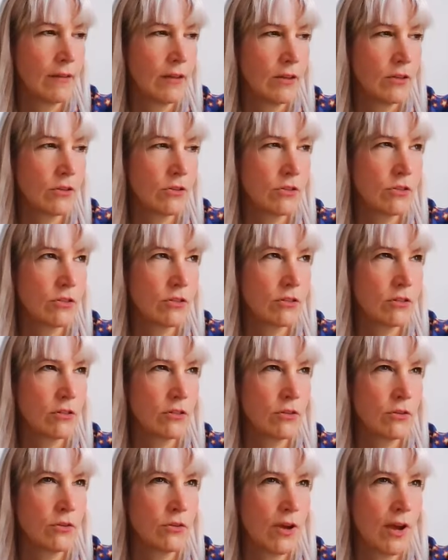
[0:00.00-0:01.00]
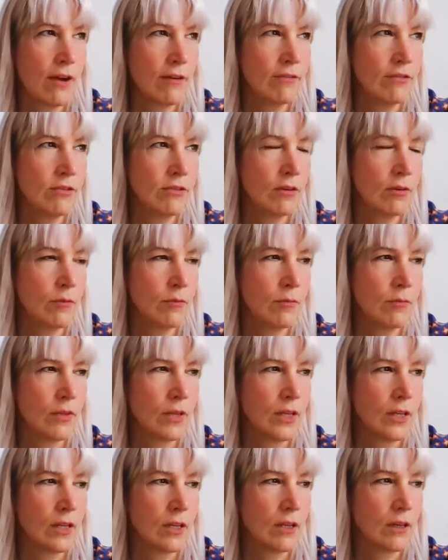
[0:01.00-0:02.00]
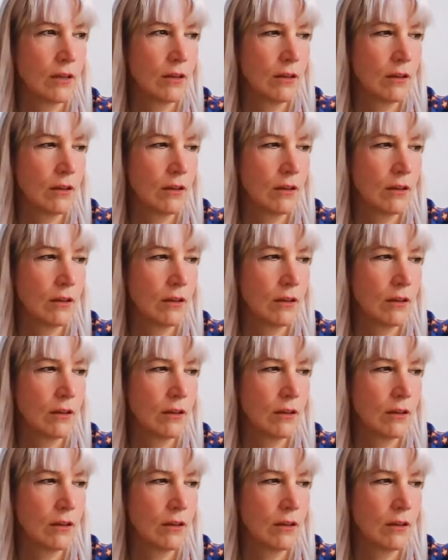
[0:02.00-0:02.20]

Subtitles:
you have some like